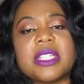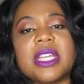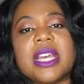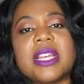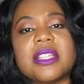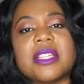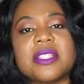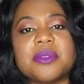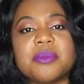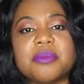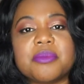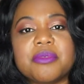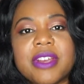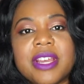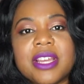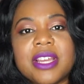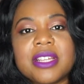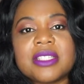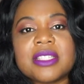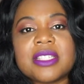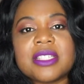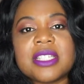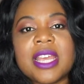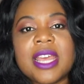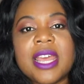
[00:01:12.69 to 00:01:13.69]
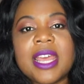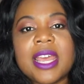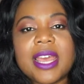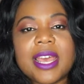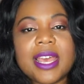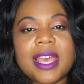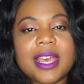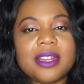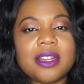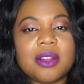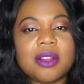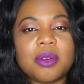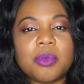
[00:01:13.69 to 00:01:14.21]
as a brand
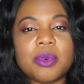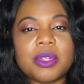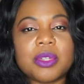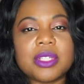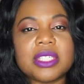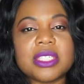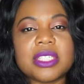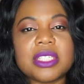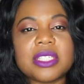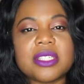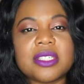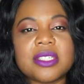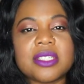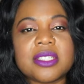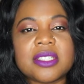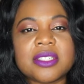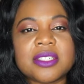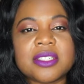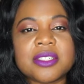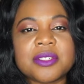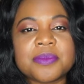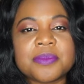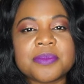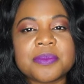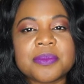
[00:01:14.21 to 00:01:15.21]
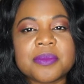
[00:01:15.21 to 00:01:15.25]
and I wanted to